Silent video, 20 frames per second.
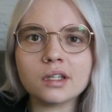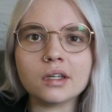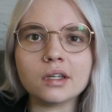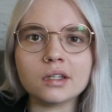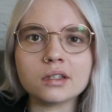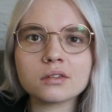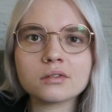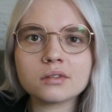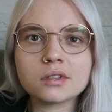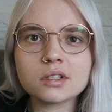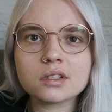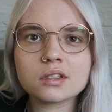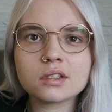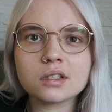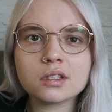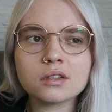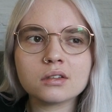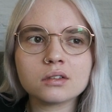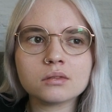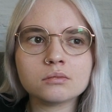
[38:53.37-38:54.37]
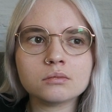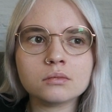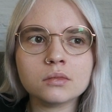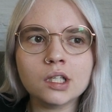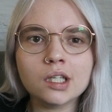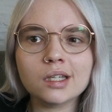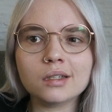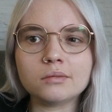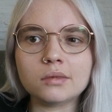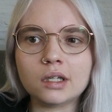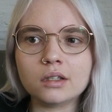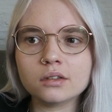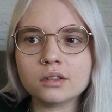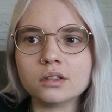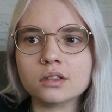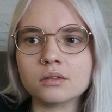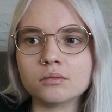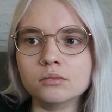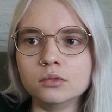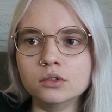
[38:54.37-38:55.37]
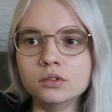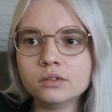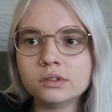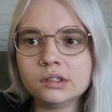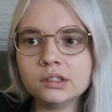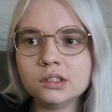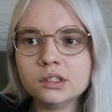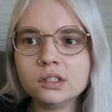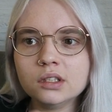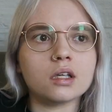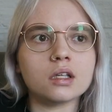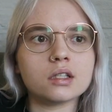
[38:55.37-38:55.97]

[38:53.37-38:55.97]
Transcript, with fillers: interesting to me about this movie